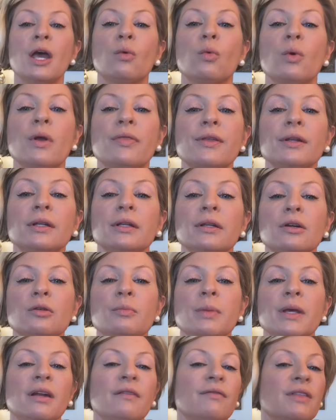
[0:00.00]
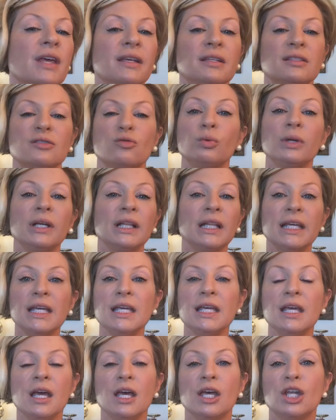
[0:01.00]
with a little bit of this
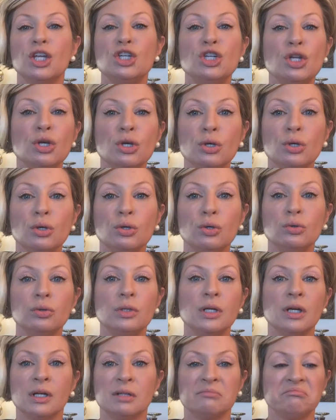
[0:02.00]
really nude,